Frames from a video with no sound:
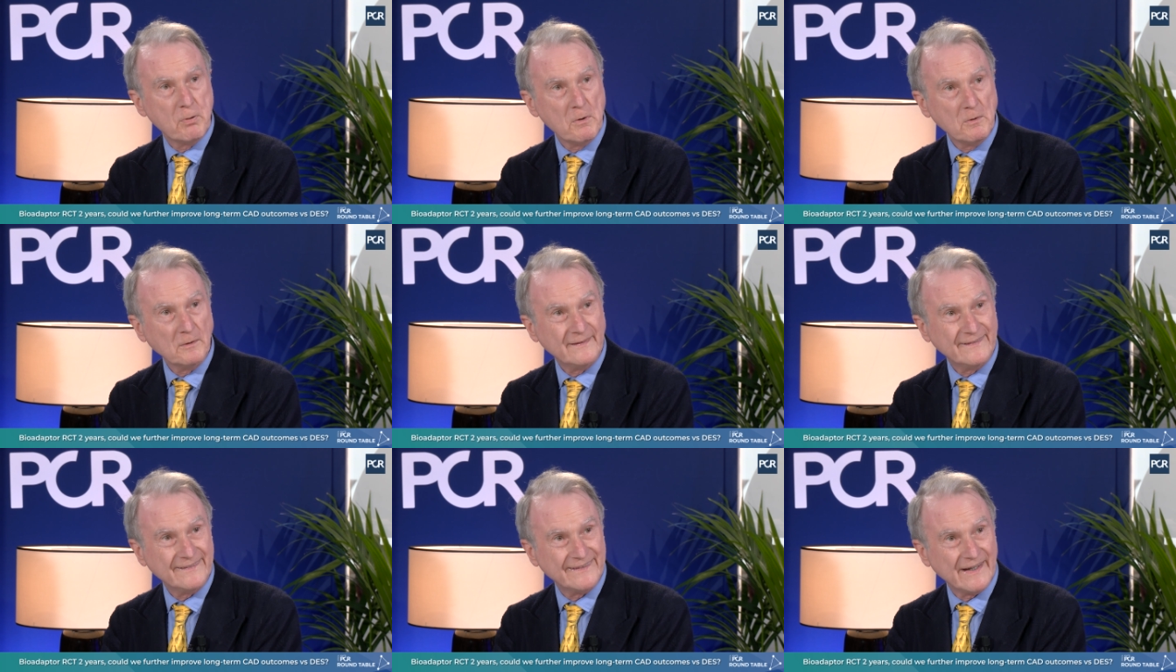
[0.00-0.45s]

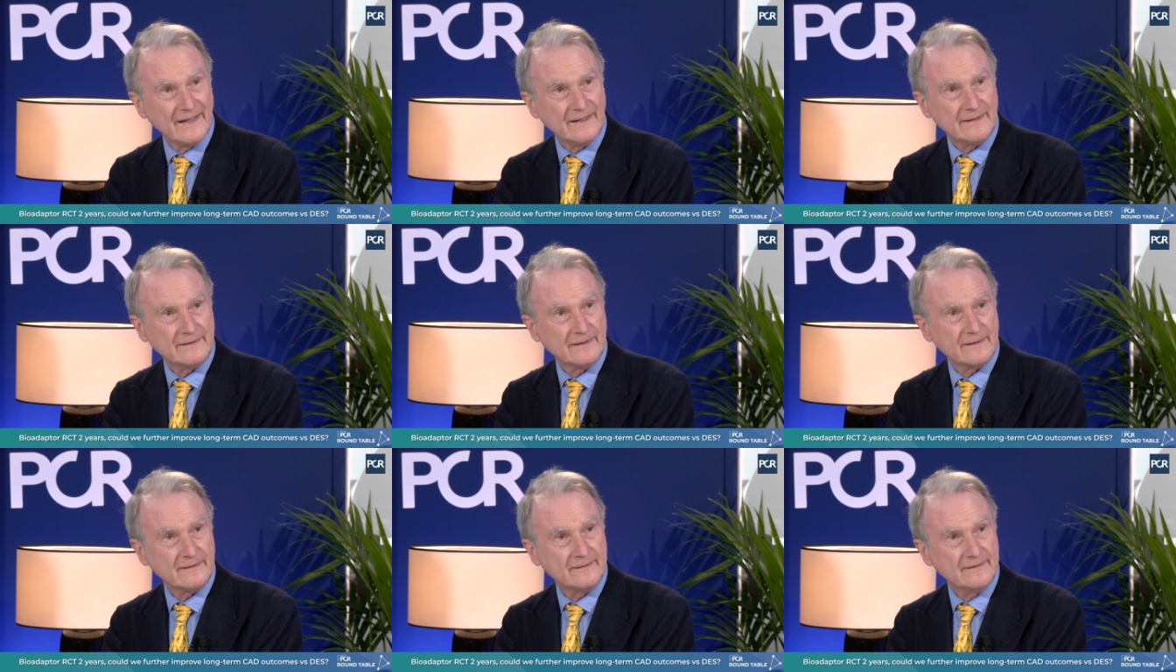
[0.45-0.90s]

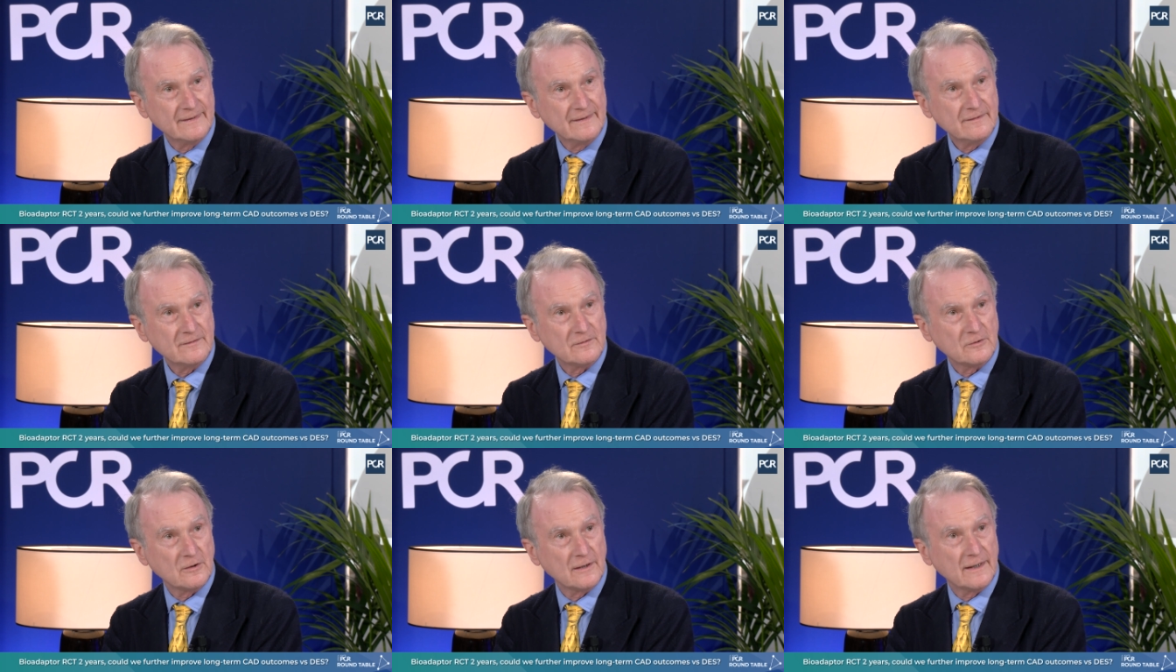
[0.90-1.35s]
pulsate
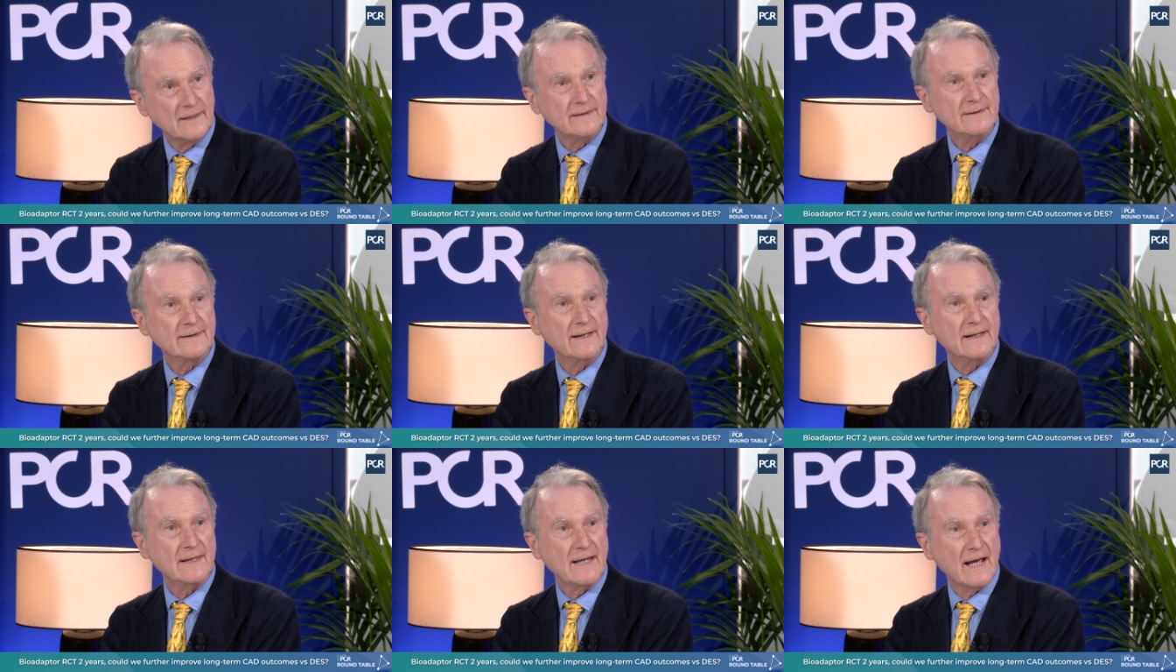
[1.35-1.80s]
systole
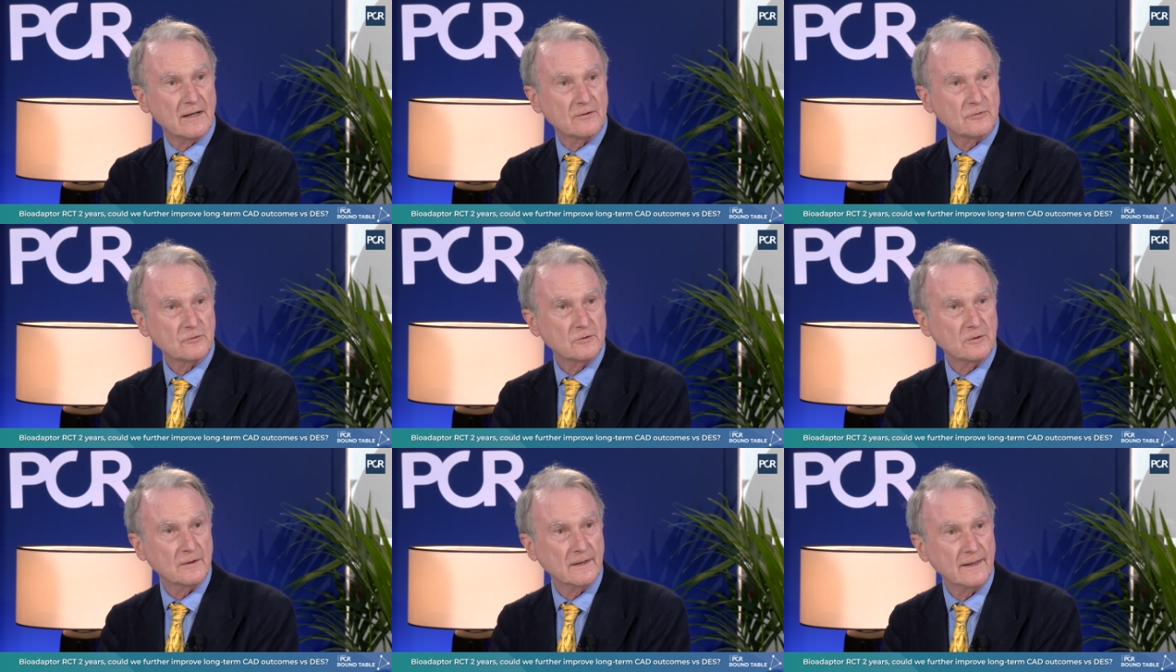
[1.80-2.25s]
and
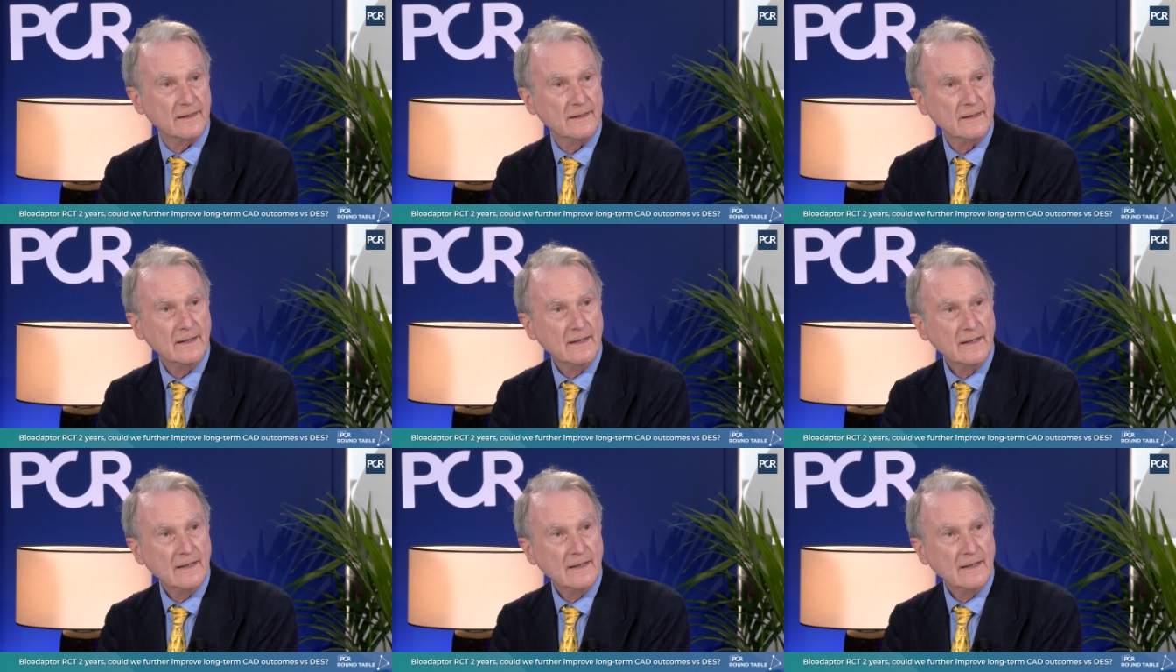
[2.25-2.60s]
diastole.